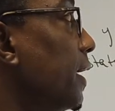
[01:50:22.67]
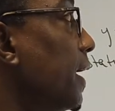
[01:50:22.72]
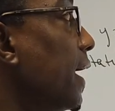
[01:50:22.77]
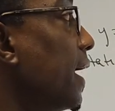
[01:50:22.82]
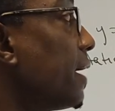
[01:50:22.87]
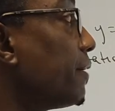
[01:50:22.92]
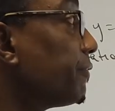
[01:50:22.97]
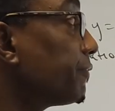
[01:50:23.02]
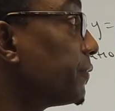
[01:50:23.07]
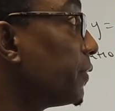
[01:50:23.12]

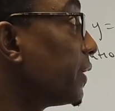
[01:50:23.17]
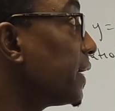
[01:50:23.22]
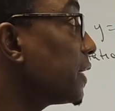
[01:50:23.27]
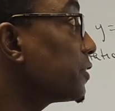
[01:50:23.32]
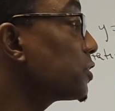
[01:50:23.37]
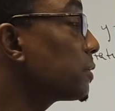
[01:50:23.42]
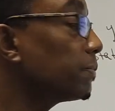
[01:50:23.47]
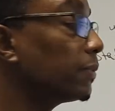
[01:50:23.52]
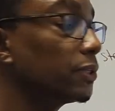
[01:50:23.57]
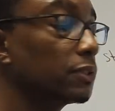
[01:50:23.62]
f, but
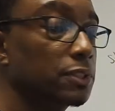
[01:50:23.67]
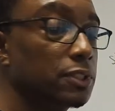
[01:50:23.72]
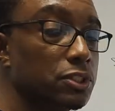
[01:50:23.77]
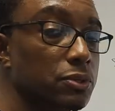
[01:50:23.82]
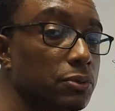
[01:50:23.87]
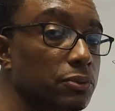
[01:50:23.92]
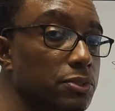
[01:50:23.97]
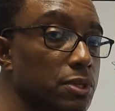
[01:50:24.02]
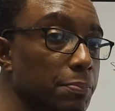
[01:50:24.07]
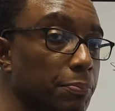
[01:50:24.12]
that's
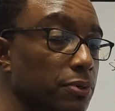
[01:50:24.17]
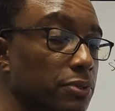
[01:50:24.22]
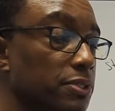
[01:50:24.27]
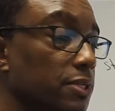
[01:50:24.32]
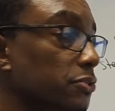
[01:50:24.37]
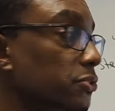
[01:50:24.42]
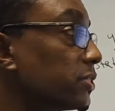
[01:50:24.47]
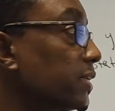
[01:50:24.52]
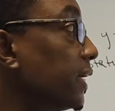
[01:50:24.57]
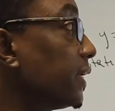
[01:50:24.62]
supposed
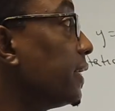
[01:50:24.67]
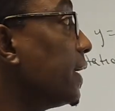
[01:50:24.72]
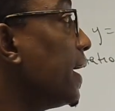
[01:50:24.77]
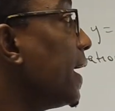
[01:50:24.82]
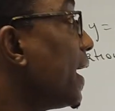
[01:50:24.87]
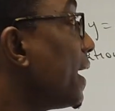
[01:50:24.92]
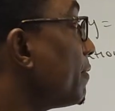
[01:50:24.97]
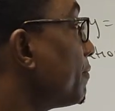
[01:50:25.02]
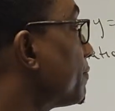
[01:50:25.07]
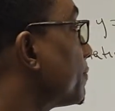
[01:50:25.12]
to
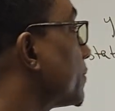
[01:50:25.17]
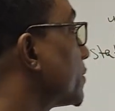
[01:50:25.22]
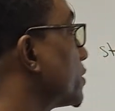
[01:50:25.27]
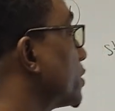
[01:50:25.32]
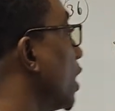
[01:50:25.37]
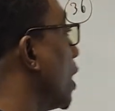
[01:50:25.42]
state f